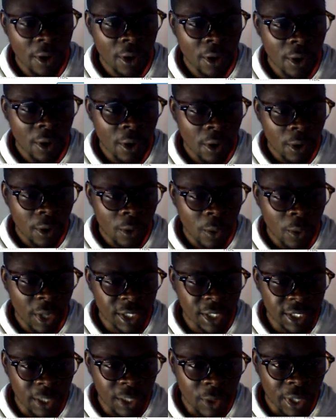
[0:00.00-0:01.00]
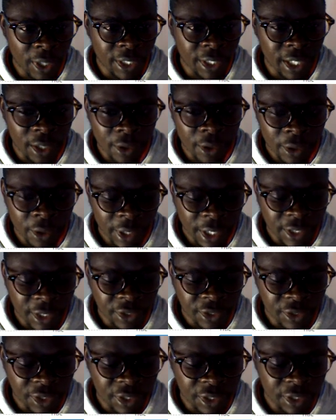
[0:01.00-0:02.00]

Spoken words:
Why Jacoya is trending.